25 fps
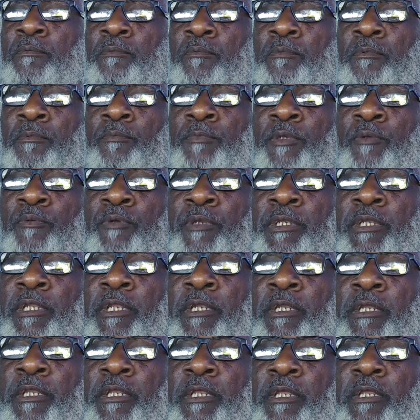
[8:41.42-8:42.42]
Let me read
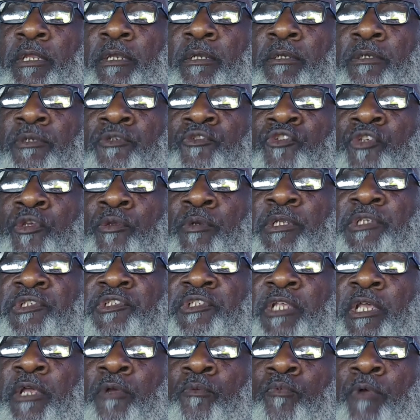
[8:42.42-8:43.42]
that again. Judas
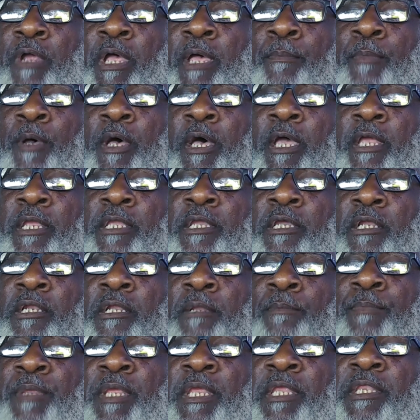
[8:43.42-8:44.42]
said, Rabbi, could
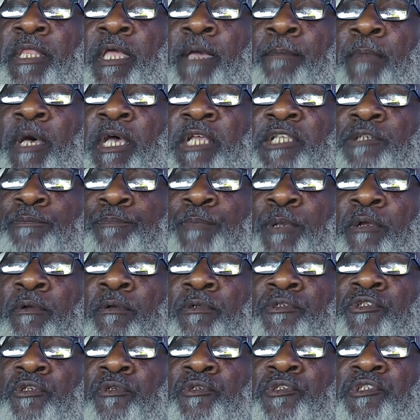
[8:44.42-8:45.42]
it be that my
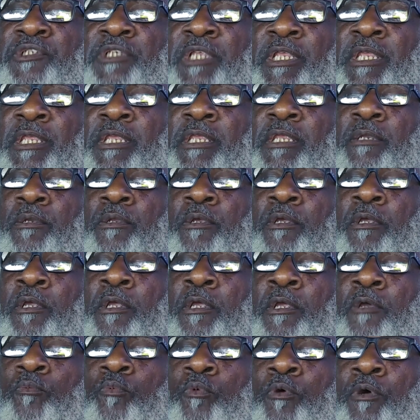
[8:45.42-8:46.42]
spiritual seed
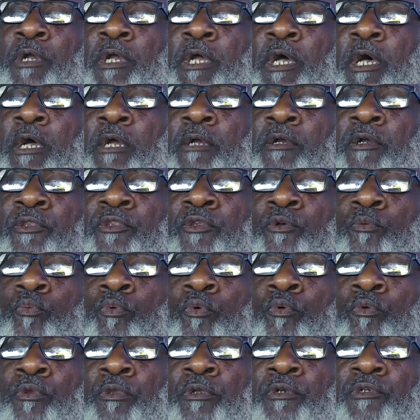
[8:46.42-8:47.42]
will conquer the
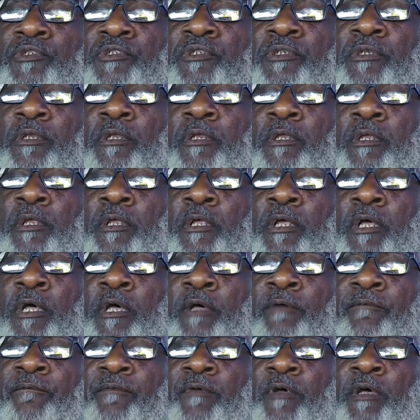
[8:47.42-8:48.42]
rulers
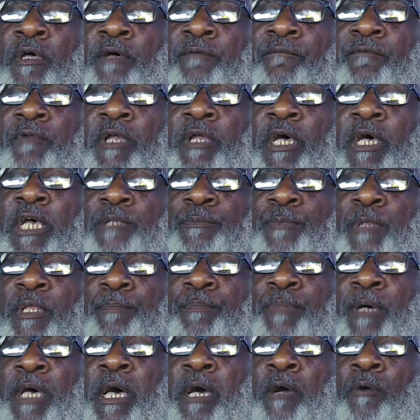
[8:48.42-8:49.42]
of
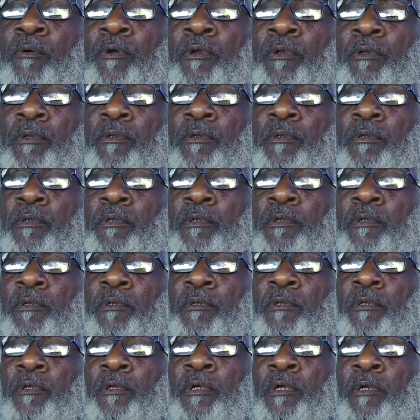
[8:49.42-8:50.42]
cosmic power?
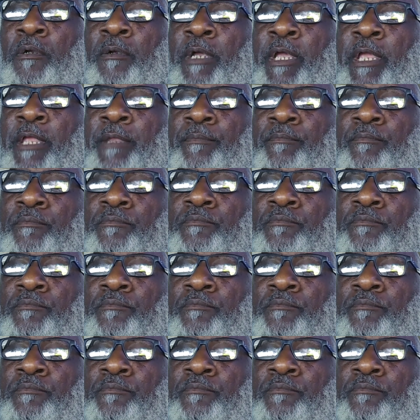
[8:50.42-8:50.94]
All right.